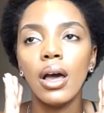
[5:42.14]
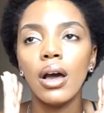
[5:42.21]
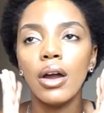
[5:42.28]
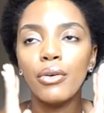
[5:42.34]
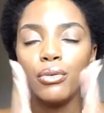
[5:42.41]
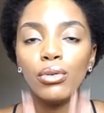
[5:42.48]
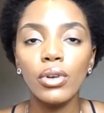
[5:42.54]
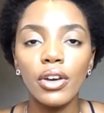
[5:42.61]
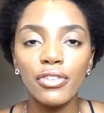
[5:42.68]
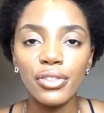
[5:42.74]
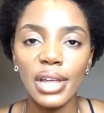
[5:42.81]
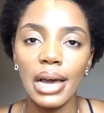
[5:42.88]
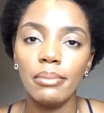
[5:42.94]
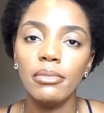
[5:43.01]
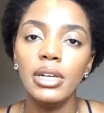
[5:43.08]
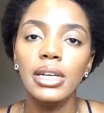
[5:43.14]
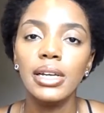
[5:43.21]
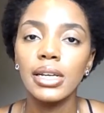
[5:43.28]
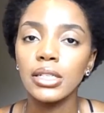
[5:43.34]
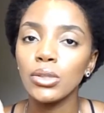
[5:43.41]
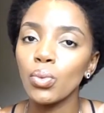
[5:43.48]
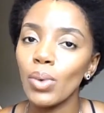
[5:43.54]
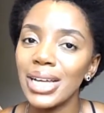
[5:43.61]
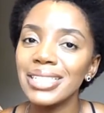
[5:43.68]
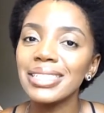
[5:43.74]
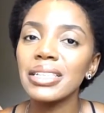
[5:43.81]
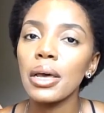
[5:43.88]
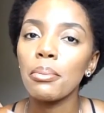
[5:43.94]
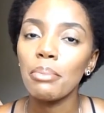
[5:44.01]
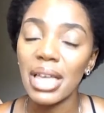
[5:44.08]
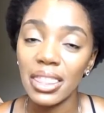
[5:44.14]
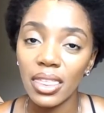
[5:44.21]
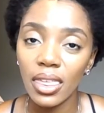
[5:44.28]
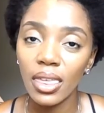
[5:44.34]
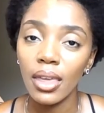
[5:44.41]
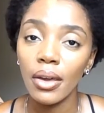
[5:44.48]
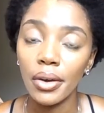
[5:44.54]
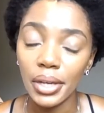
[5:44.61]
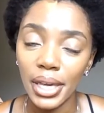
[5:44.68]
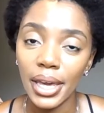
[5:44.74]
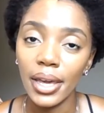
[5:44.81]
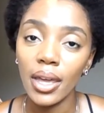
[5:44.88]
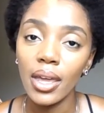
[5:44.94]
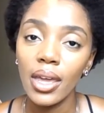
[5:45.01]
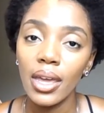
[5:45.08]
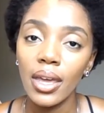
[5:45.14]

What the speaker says: rule of thumb is once a month, okay?